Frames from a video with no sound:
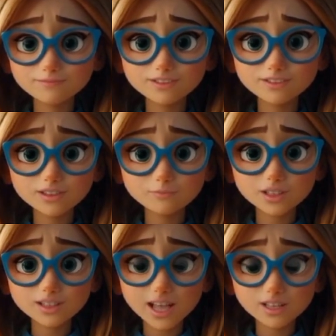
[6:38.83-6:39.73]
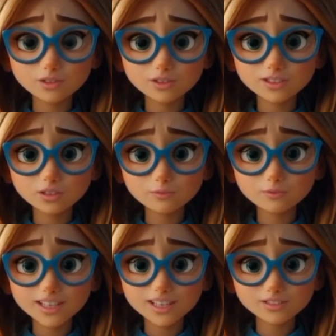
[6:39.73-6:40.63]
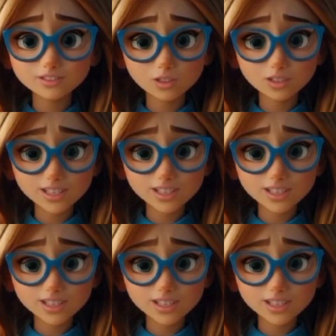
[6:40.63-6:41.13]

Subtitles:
sitting on the couch. "It